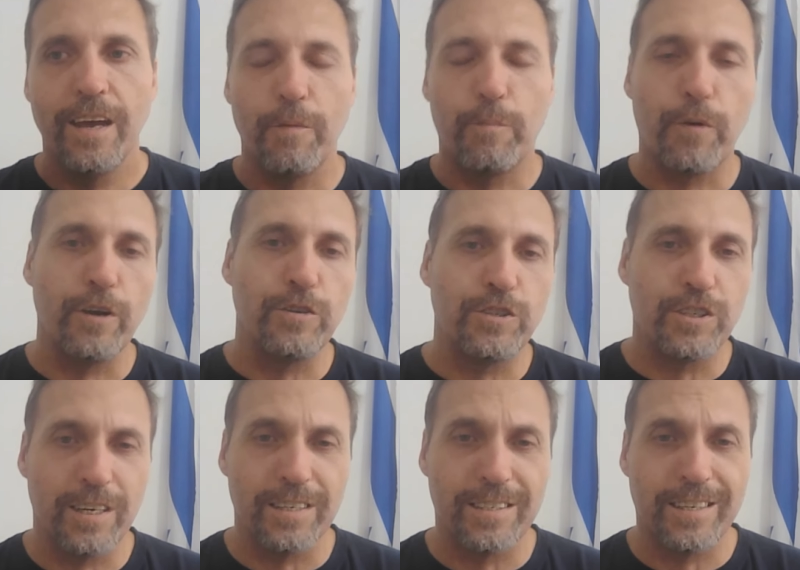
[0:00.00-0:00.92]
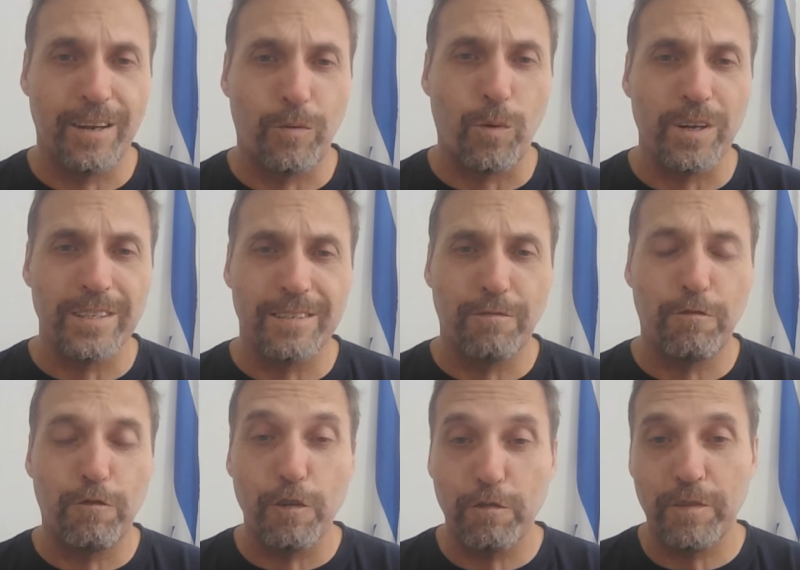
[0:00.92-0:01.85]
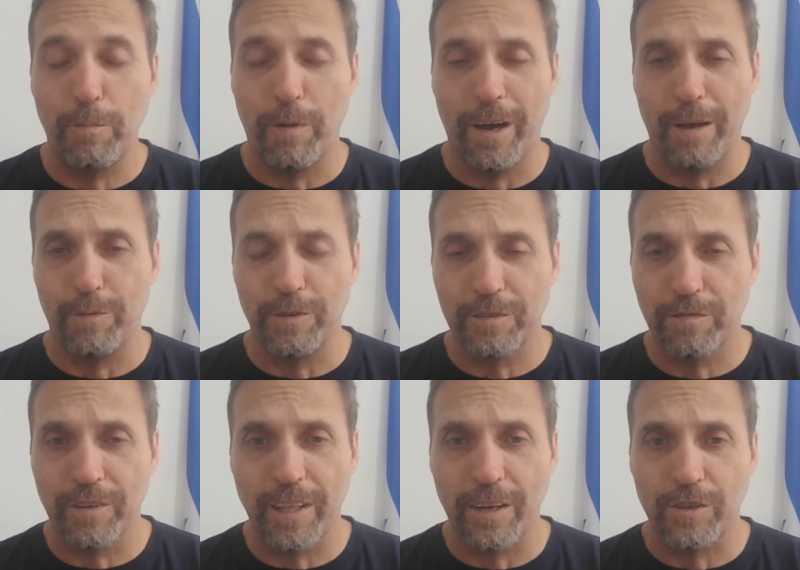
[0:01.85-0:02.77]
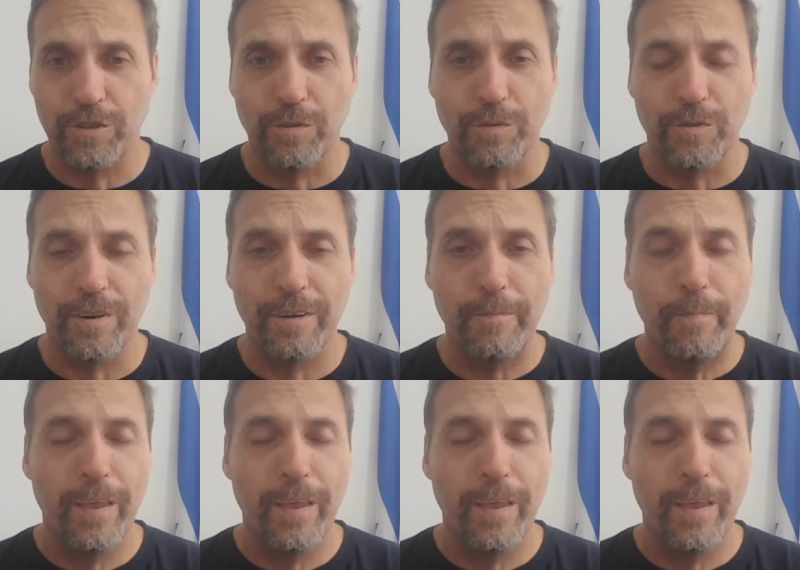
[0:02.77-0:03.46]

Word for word: approached us that wants fifty Bibles for their children.